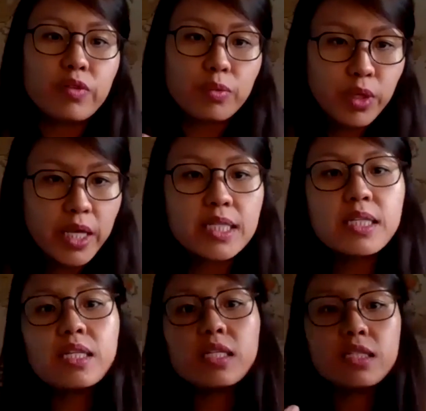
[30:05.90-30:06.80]
from your case
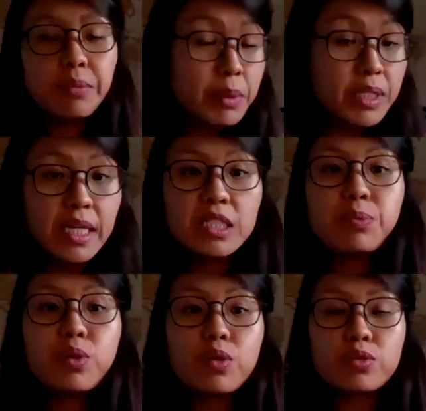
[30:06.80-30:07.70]
studies, maybe
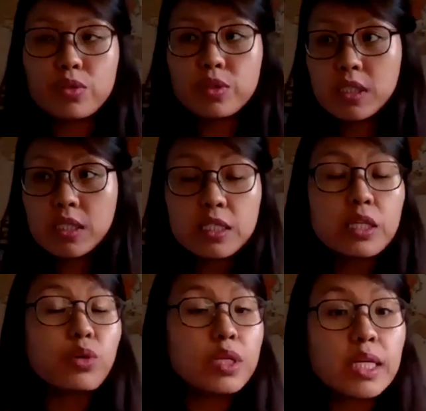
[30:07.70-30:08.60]
textbooks, or just things that
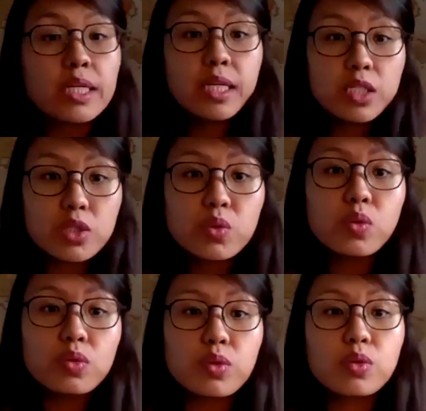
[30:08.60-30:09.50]
you're learning at
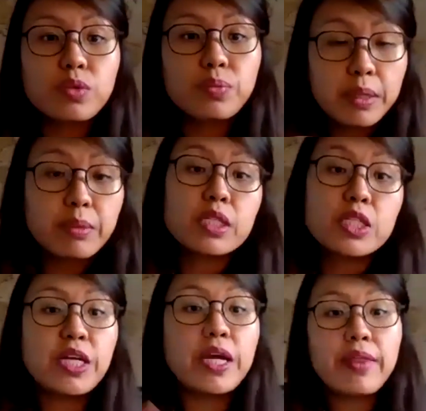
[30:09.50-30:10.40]
school, to also be able to
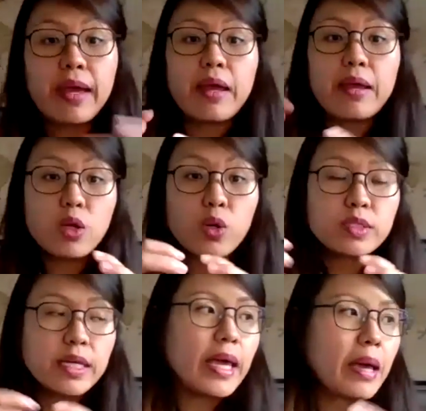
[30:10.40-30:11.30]
share that and close
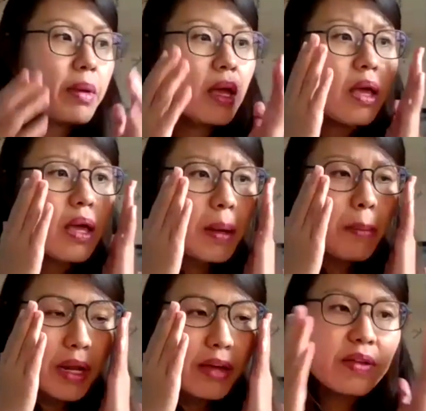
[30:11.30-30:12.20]
that gap.
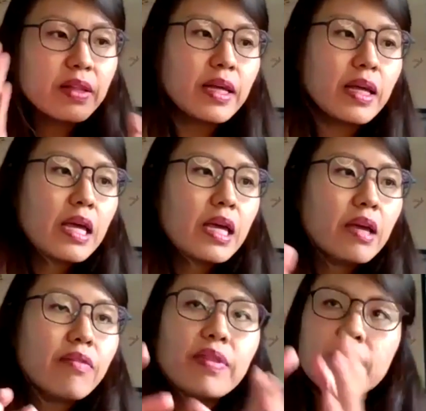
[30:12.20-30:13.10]
But I feel that
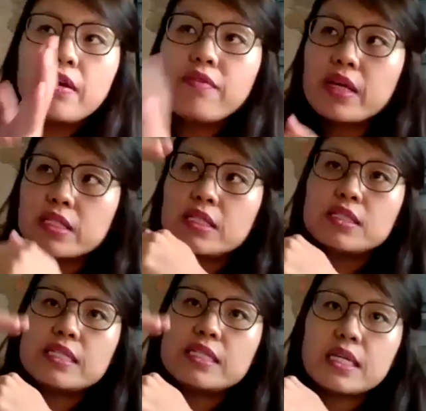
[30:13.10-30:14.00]
if there's this
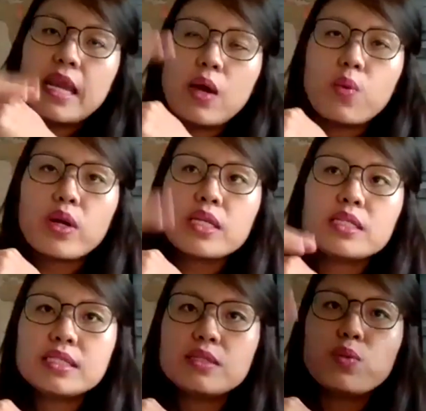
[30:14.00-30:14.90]
disconnect, what
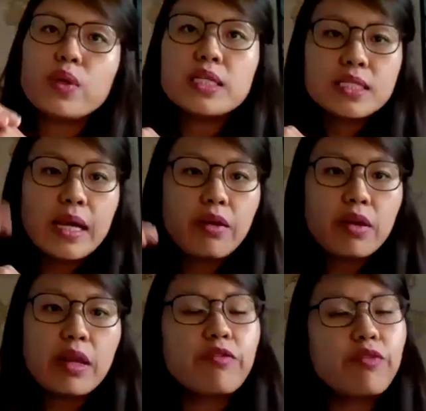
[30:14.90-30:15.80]
is that
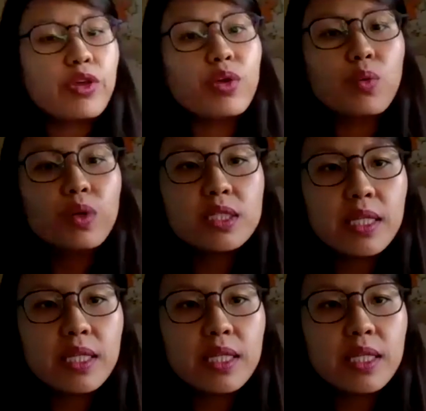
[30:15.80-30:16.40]
like for you? What is